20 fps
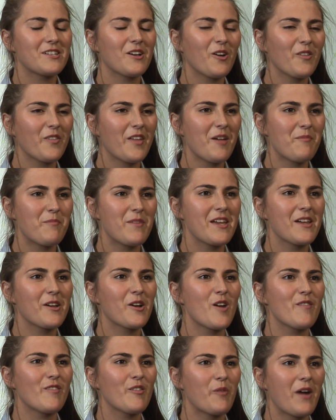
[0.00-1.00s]
told that
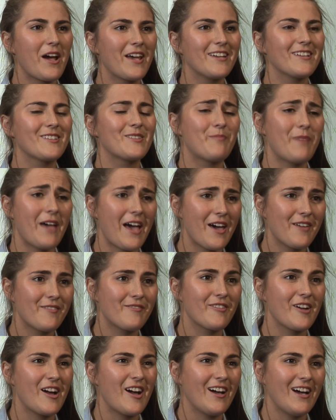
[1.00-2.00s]
being overweight is bad
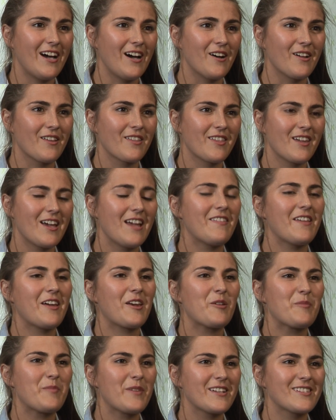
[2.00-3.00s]
for our health and
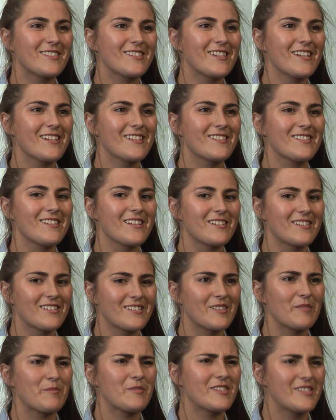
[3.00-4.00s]
that obesity is linked to
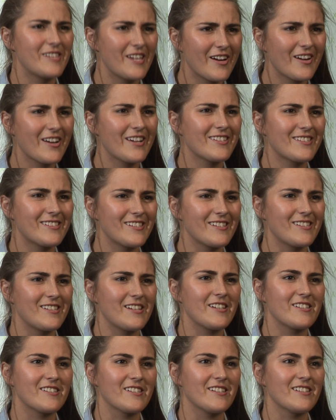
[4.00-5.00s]
some serious
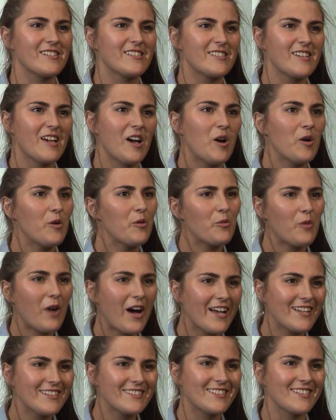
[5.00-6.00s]
diseases. Well,
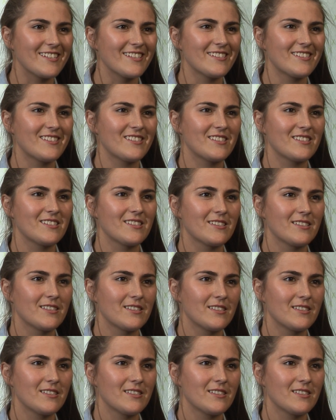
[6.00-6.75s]
why is this?